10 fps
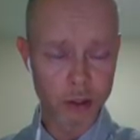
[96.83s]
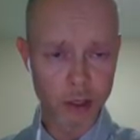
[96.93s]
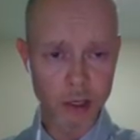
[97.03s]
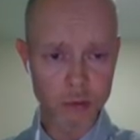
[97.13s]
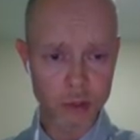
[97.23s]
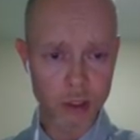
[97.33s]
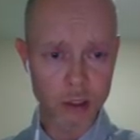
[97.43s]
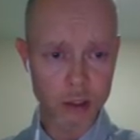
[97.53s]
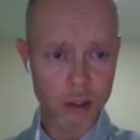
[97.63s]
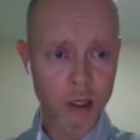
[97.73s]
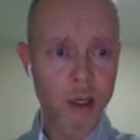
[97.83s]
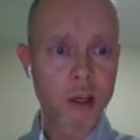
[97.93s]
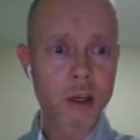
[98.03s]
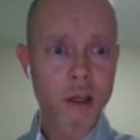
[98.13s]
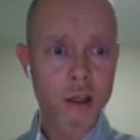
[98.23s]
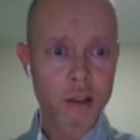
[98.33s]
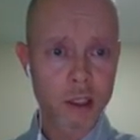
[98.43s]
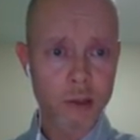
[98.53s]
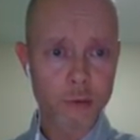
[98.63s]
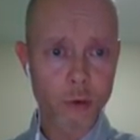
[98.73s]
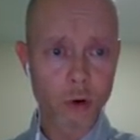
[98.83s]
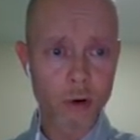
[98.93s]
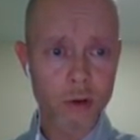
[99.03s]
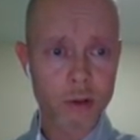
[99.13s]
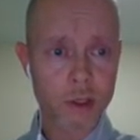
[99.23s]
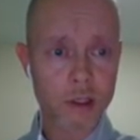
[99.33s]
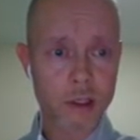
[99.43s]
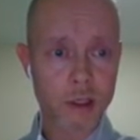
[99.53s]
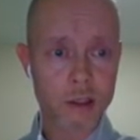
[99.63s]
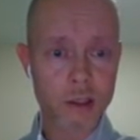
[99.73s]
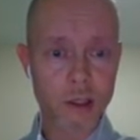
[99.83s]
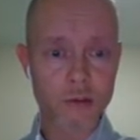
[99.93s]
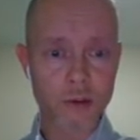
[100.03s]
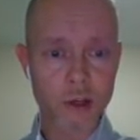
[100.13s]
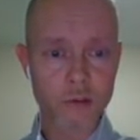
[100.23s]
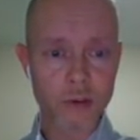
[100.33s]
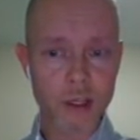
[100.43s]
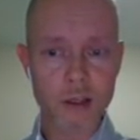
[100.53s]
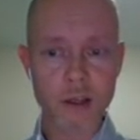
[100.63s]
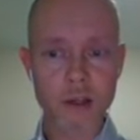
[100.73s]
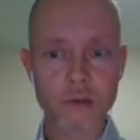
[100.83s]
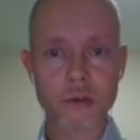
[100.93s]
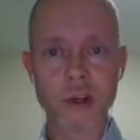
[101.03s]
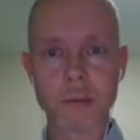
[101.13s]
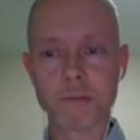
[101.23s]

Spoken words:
knight f6, d4, knight takes d5, and knight f3.